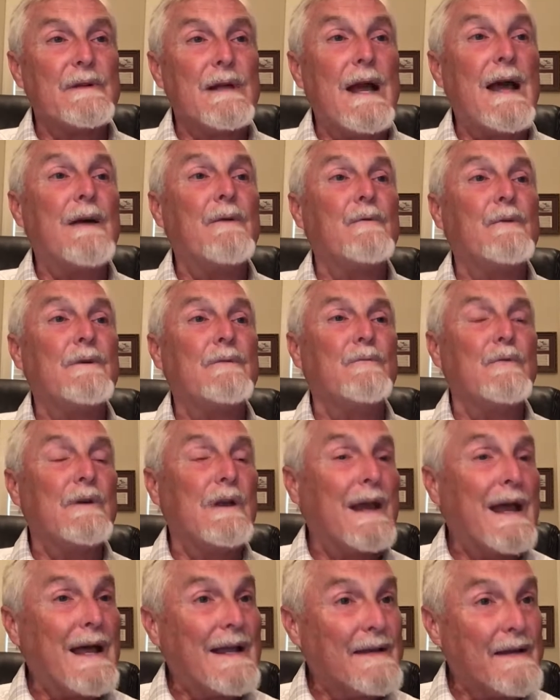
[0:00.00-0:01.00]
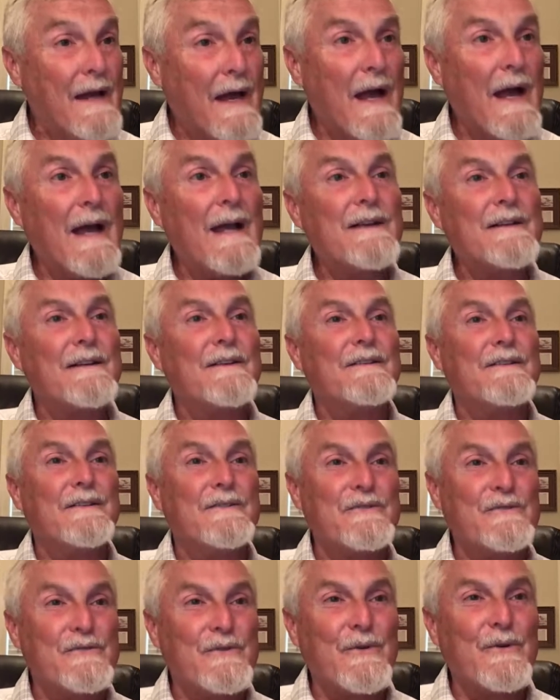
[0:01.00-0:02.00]
Will I not
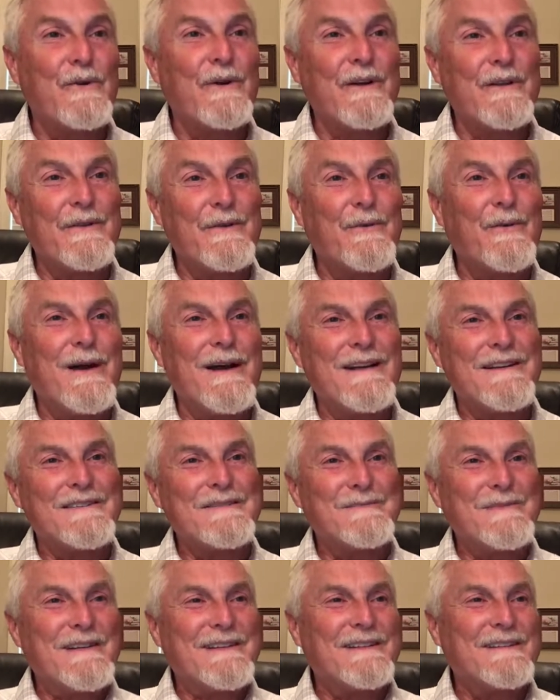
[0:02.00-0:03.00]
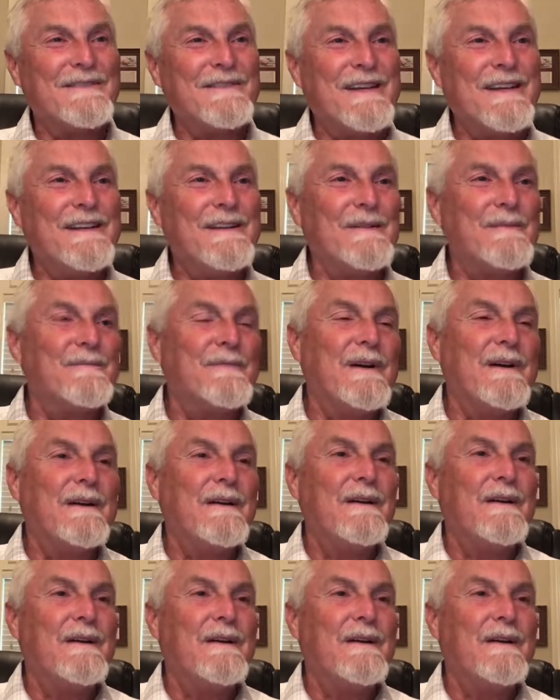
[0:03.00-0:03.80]
destroy the wise men of Edom,